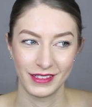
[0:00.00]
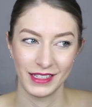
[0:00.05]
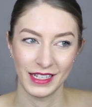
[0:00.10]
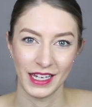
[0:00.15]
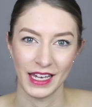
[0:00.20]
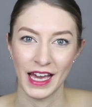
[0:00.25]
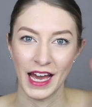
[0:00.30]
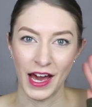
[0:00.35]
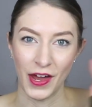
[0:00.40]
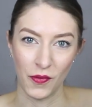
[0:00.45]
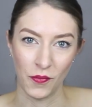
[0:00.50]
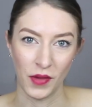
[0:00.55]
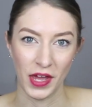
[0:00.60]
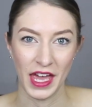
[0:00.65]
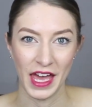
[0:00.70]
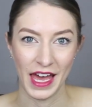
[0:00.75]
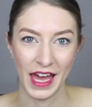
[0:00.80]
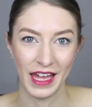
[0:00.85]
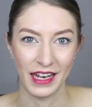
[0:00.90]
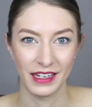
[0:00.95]
get out of my
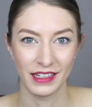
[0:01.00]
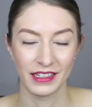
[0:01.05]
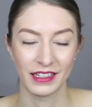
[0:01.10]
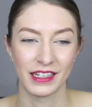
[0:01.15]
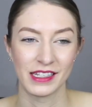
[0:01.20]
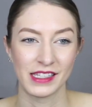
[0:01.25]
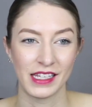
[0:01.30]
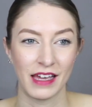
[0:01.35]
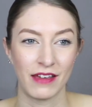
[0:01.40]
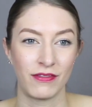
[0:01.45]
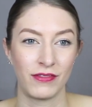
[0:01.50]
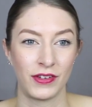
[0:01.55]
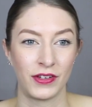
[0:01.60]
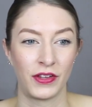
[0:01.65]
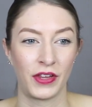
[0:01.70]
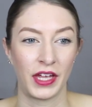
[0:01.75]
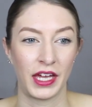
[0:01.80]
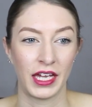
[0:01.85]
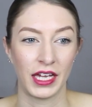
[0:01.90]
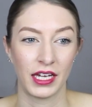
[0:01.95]
head, because I
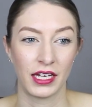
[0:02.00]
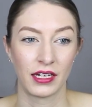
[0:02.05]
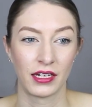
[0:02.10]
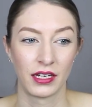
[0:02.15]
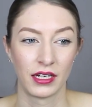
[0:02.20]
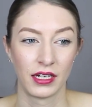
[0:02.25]
feel like